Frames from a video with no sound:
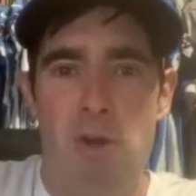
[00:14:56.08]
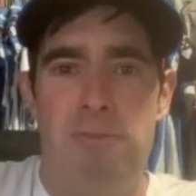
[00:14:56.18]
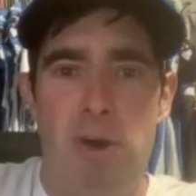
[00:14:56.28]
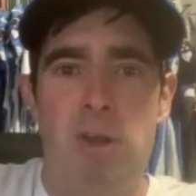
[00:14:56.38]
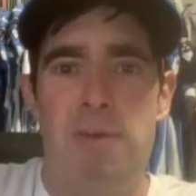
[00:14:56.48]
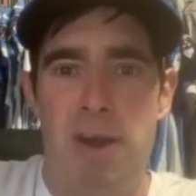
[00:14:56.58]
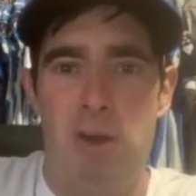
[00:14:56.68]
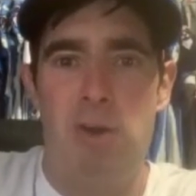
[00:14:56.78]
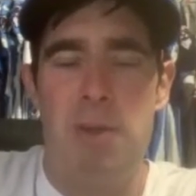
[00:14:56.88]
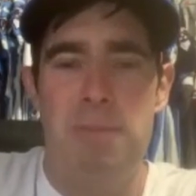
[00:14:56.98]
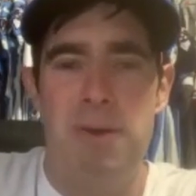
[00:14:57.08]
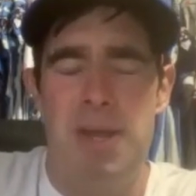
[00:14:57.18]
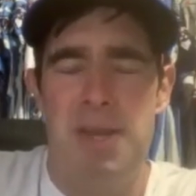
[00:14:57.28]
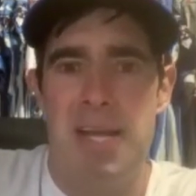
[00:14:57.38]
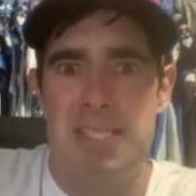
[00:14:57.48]
fairly regularly. But
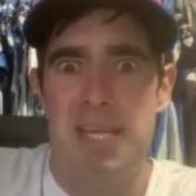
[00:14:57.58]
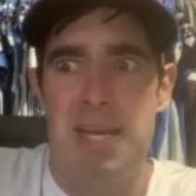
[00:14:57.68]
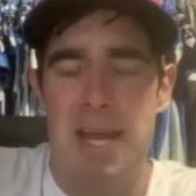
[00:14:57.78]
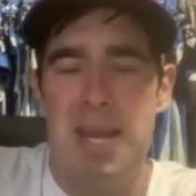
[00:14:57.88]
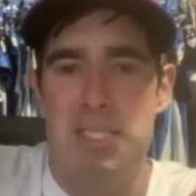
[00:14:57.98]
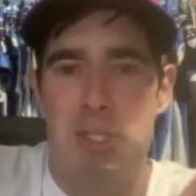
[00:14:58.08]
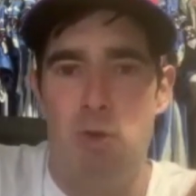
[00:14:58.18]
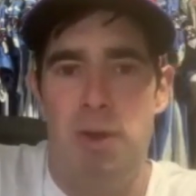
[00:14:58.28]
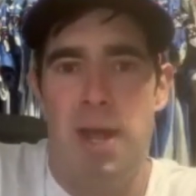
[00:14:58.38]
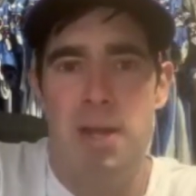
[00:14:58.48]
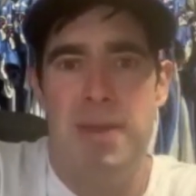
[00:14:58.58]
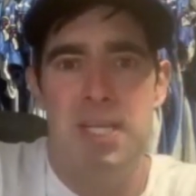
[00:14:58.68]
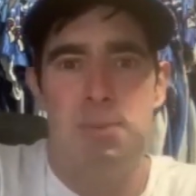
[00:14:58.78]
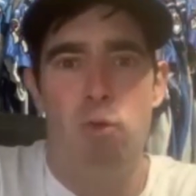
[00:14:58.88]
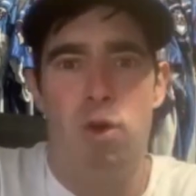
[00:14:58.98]
and that's cool, and that
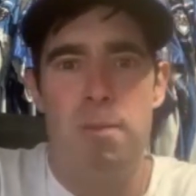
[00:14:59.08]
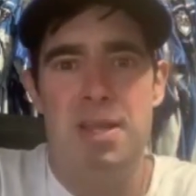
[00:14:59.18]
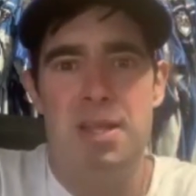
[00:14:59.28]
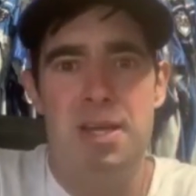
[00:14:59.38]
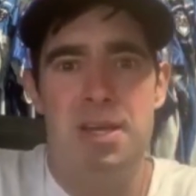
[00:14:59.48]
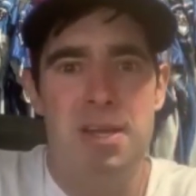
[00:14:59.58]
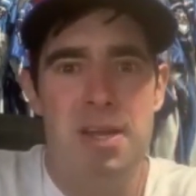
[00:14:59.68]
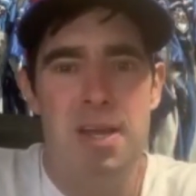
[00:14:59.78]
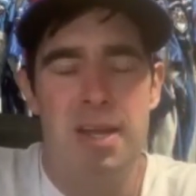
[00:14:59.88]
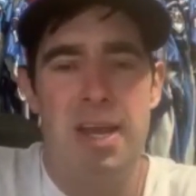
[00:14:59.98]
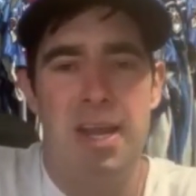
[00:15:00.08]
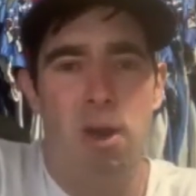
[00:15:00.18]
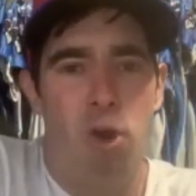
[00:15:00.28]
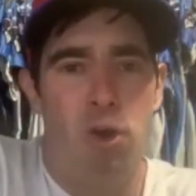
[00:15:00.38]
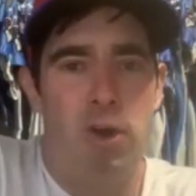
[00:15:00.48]
means more to me than getting
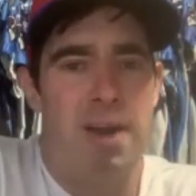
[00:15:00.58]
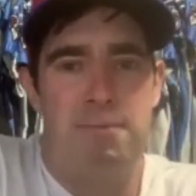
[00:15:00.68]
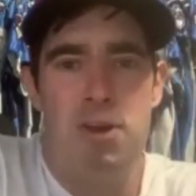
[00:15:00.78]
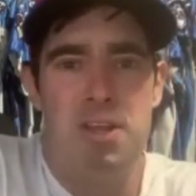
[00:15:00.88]
an autograph or